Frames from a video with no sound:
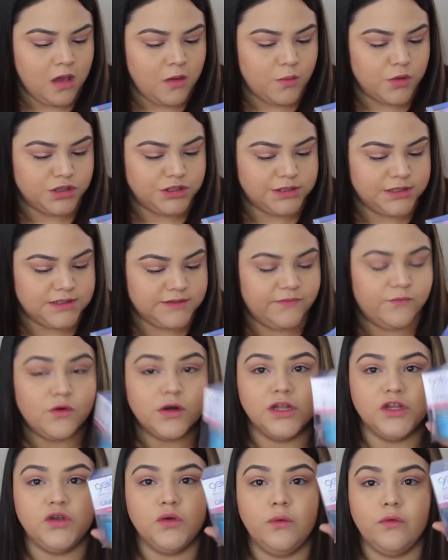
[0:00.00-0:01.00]
which is
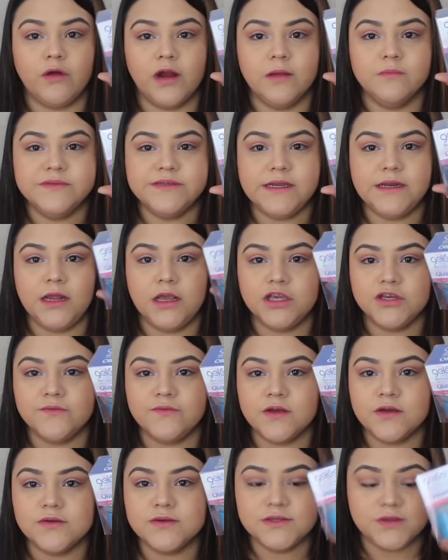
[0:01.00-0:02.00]
42 grams in each
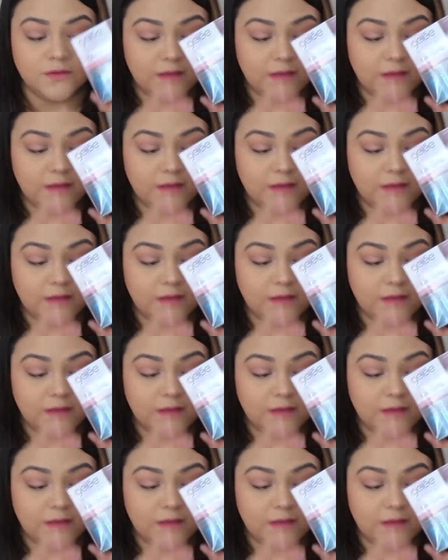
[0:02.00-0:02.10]
of those.